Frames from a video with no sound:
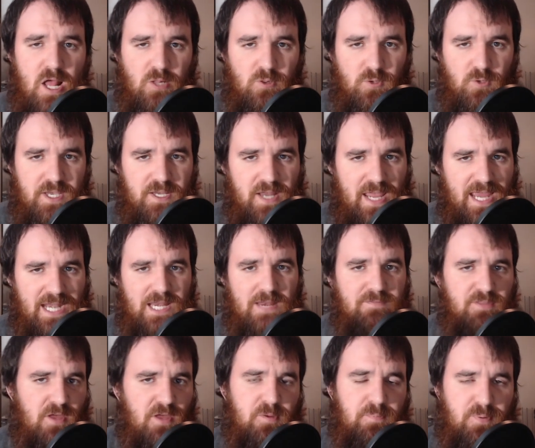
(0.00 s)
look at any
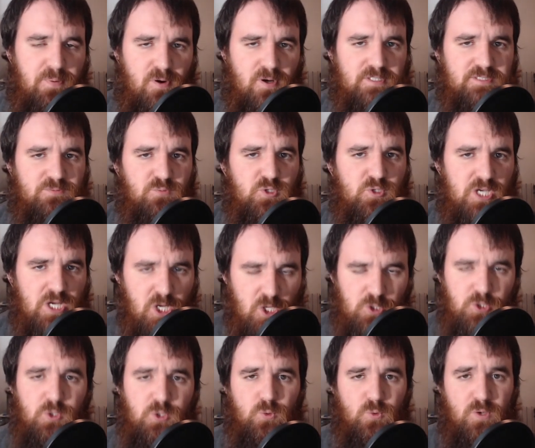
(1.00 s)
of the other perks, which
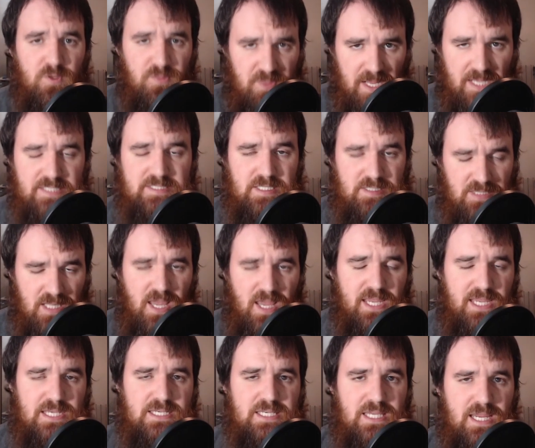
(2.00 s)
include things
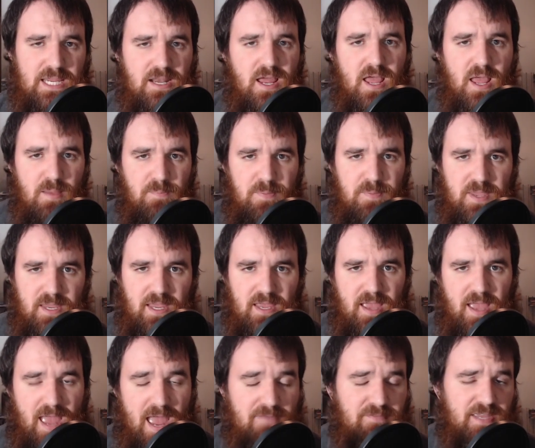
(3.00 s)
like Indeed
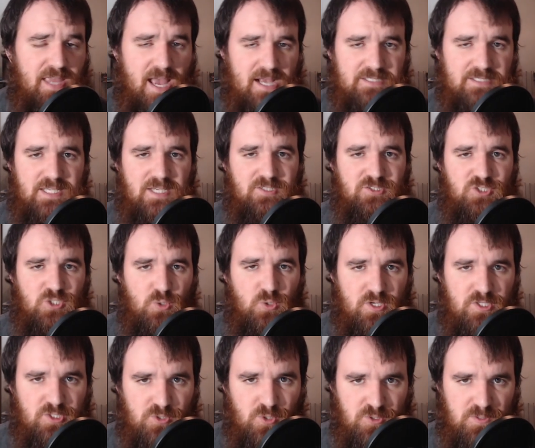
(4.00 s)
being having access to
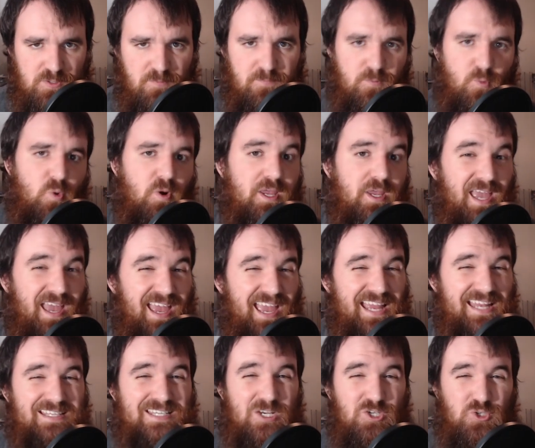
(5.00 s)
exclusive
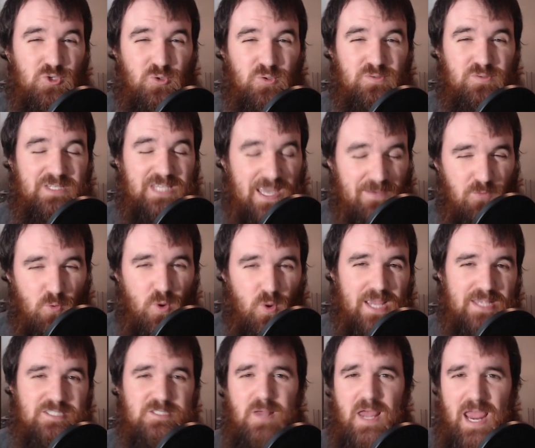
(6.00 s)
4K digital
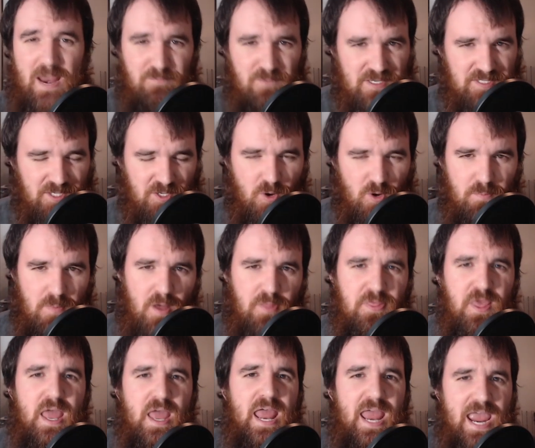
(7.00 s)
giveaways every single
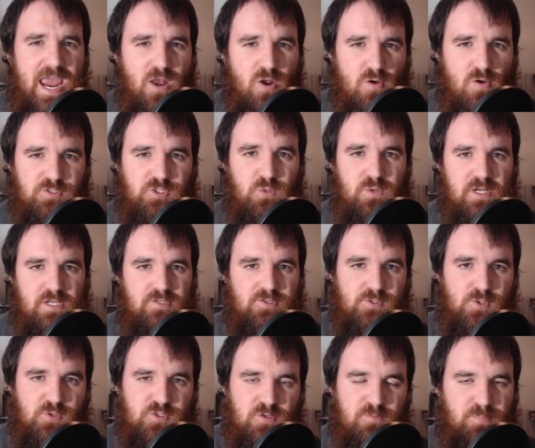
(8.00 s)
month, and also an
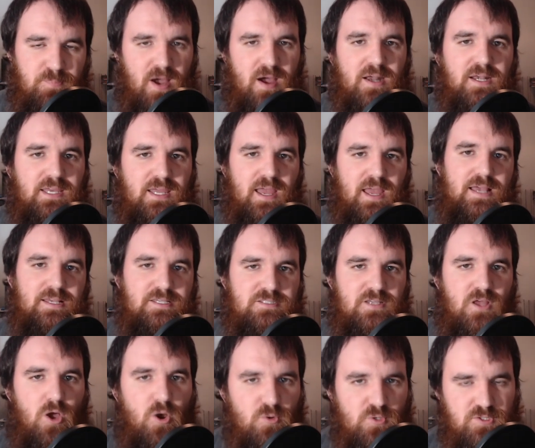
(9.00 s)
exclusive
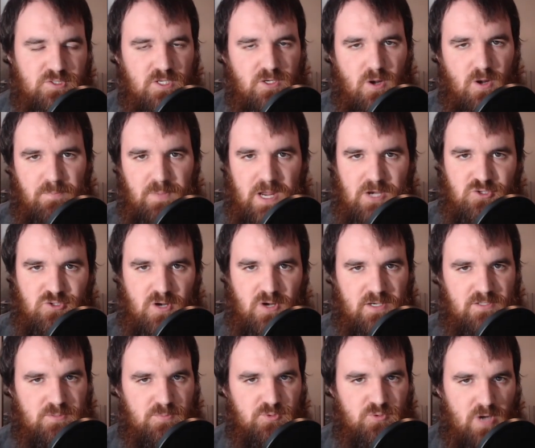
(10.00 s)
podcast hosted on
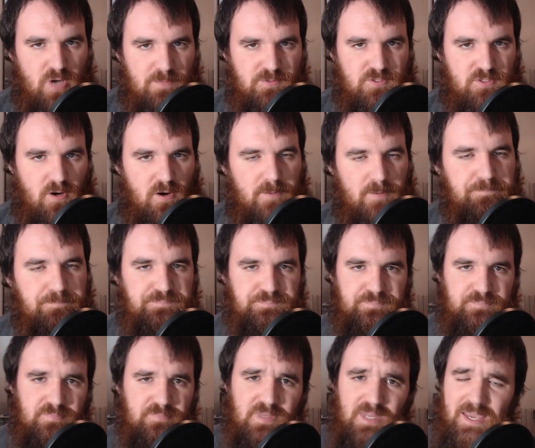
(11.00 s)
Patreon Subscribe Star
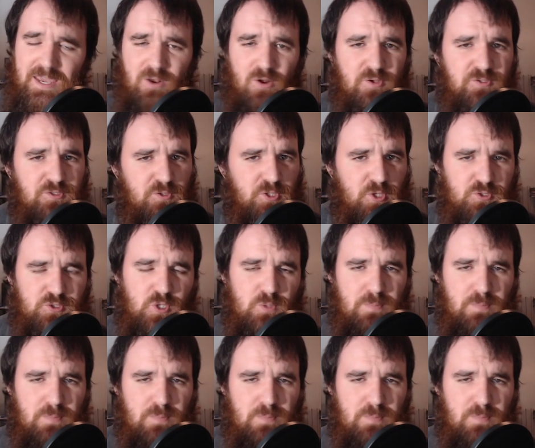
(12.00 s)
and also YouTube